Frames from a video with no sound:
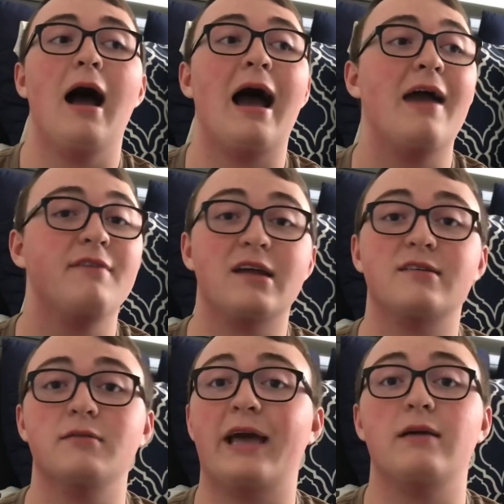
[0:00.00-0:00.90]
I've,
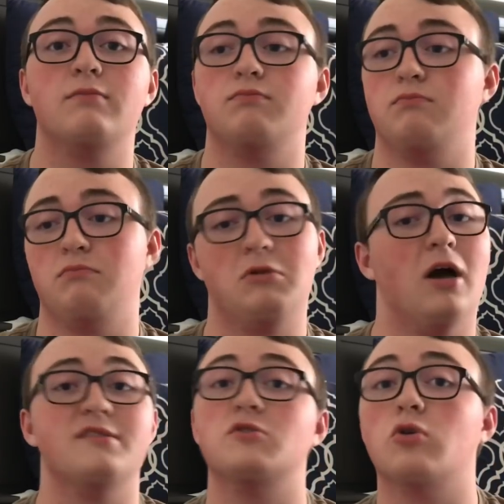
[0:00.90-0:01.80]
like,
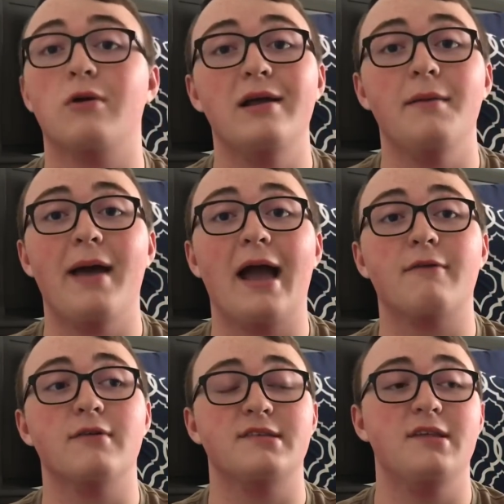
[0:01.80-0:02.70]
got store credit back
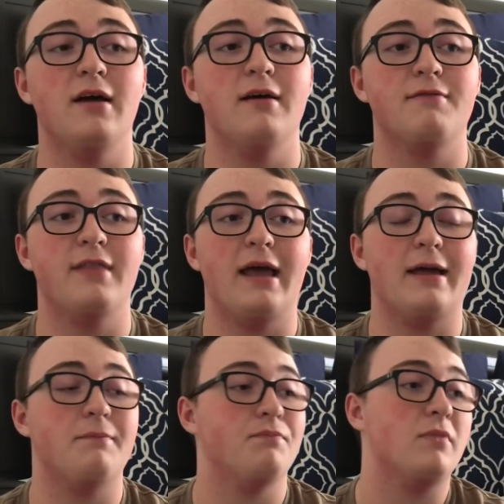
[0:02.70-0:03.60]
for stuff
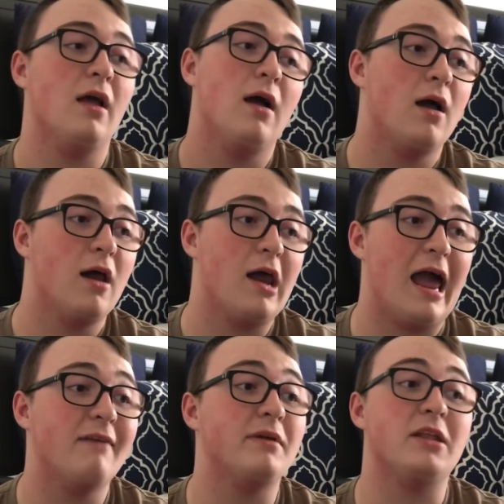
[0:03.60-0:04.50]
that
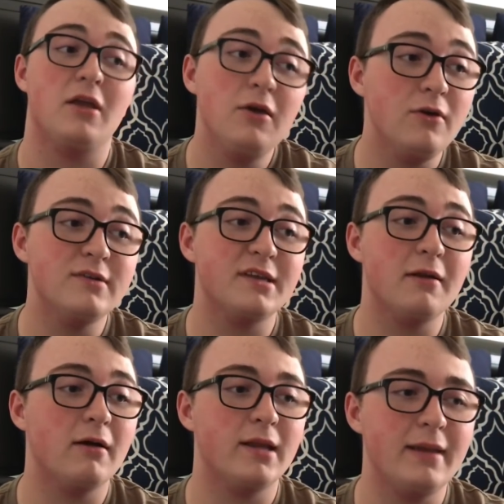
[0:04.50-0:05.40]
have been used, you
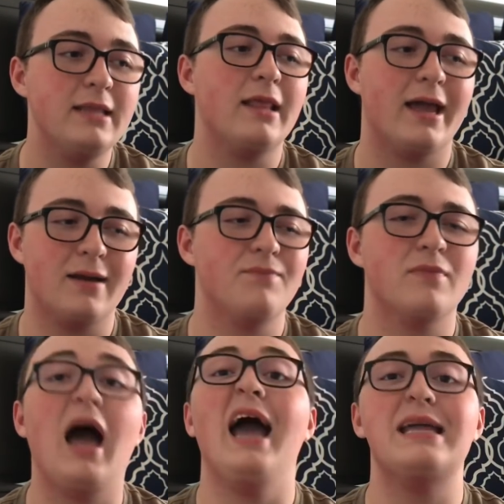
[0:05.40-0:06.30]
know what I mean? Like,
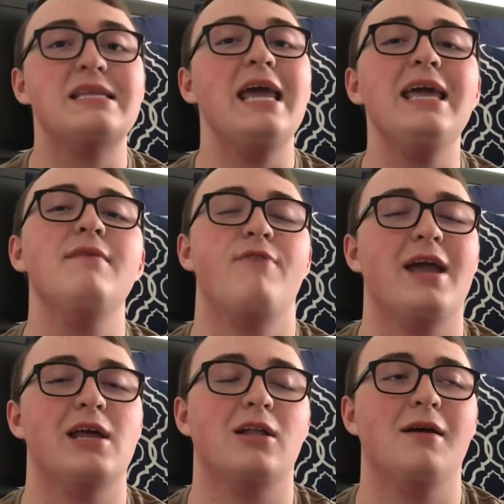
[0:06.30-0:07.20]
I take
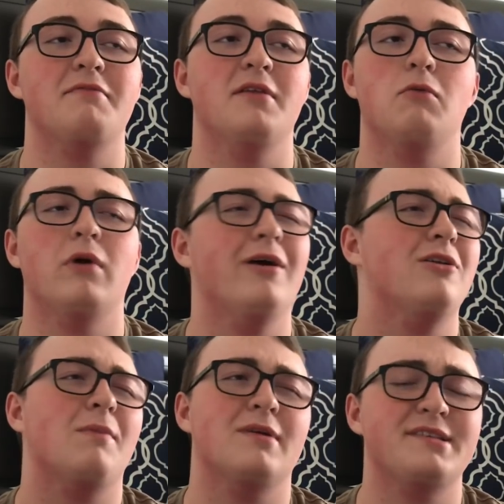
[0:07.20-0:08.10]
advantage of the
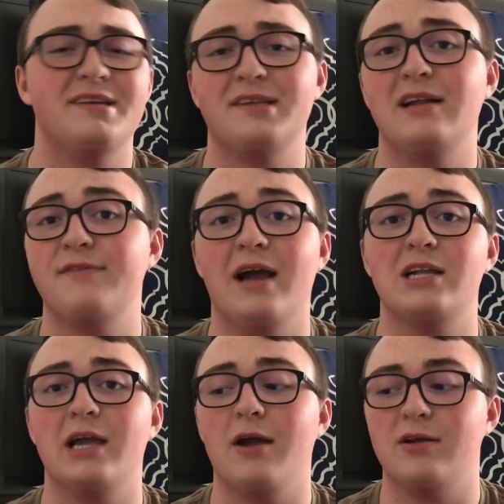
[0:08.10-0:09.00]
100%
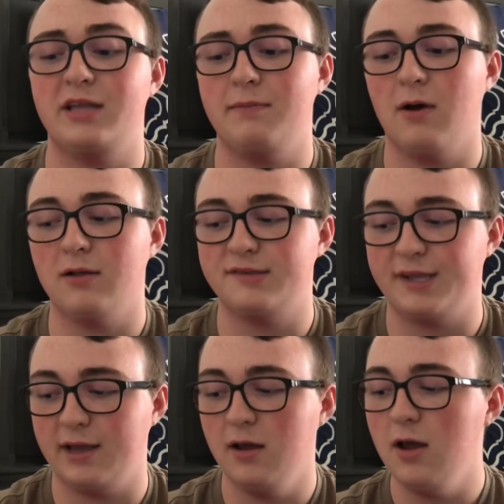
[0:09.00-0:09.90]
satisfaction guarantee
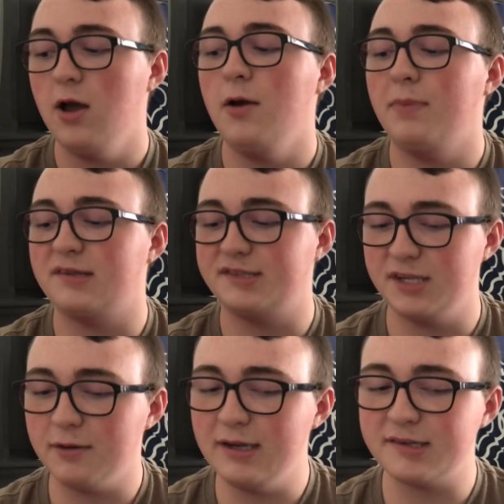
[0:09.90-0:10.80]
policy. But
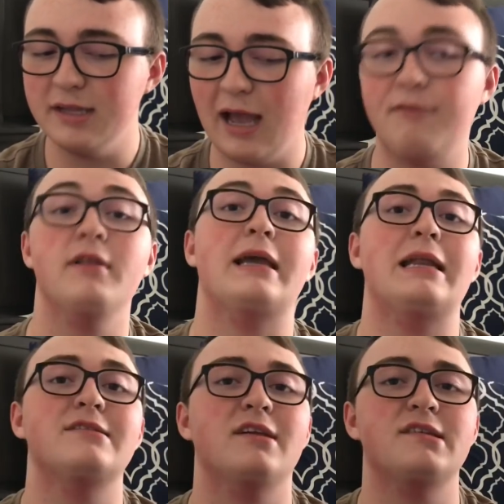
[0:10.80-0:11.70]
seriously, I feel like it
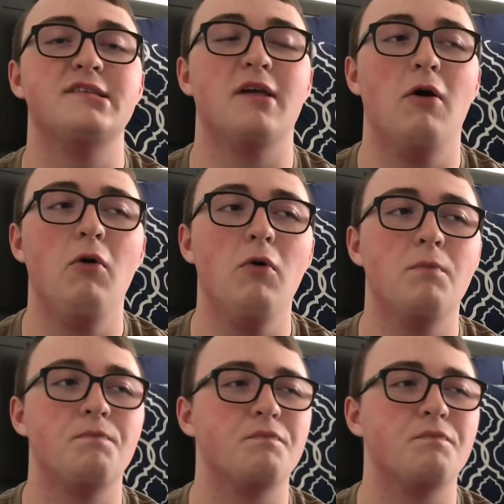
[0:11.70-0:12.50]
is just so,